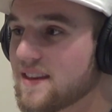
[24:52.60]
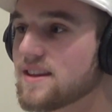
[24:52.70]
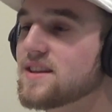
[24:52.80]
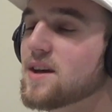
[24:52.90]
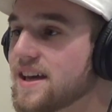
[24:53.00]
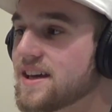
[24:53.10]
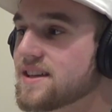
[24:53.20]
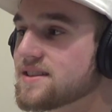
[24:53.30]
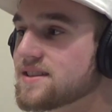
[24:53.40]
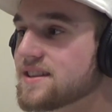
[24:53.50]
the
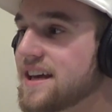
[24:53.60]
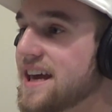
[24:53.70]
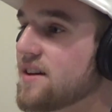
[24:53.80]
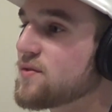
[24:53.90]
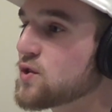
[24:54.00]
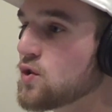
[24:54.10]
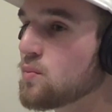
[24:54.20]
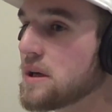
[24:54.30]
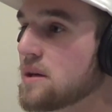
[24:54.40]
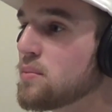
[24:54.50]
point is,
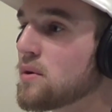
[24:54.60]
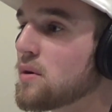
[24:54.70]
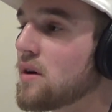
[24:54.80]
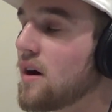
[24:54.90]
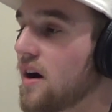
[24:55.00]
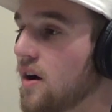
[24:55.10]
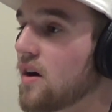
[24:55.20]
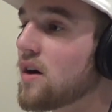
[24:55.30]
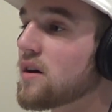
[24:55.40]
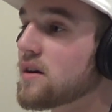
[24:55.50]
if two
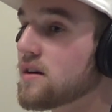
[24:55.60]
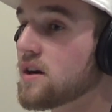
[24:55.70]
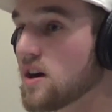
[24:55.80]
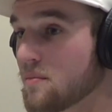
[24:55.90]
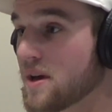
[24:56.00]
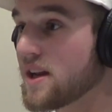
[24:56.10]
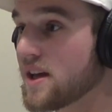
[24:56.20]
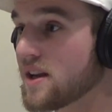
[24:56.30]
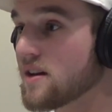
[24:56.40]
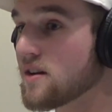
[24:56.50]
people are
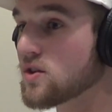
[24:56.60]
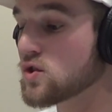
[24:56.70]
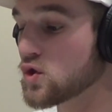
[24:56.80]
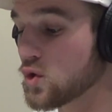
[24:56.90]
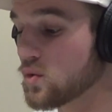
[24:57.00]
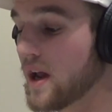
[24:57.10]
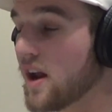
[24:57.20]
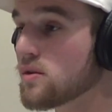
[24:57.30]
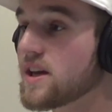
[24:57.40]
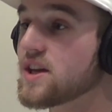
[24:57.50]
committed
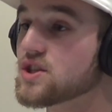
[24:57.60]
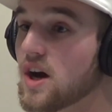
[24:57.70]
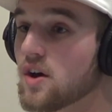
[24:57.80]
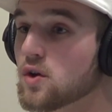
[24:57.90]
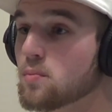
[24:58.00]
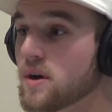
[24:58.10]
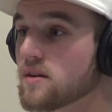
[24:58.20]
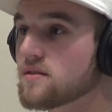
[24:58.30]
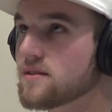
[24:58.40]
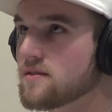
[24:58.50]
to not only each
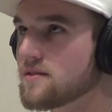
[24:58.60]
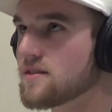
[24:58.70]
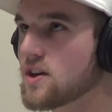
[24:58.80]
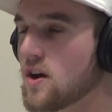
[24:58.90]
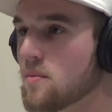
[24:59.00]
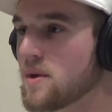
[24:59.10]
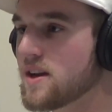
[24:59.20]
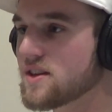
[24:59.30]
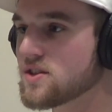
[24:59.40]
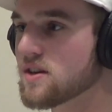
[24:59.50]
other, but
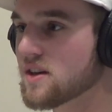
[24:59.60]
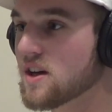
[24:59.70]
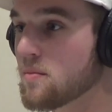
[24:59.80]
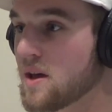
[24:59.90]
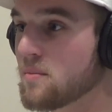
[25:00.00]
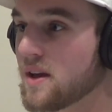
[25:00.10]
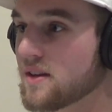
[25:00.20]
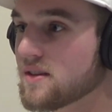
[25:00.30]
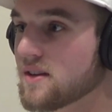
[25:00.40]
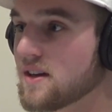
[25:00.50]
committed to the
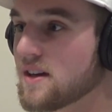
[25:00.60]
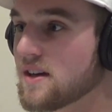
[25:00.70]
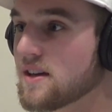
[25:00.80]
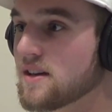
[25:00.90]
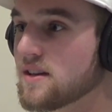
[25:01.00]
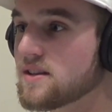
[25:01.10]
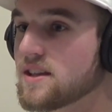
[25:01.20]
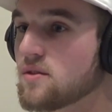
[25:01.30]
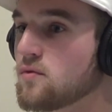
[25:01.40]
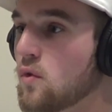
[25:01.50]
commitment,
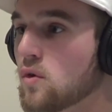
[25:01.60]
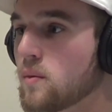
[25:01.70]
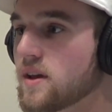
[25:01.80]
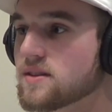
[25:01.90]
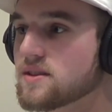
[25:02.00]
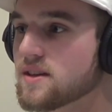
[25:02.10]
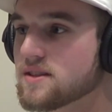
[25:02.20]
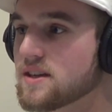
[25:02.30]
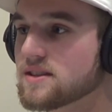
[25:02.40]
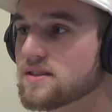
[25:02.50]
then 4
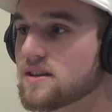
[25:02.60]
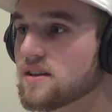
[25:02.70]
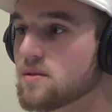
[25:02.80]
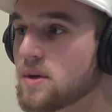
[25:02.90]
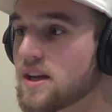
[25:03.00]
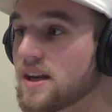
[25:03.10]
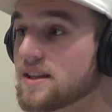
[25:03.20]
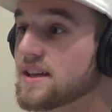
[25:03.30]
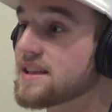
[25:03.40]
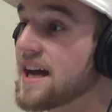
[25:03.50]
weeks doesn't
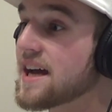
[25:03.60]
necessarily mean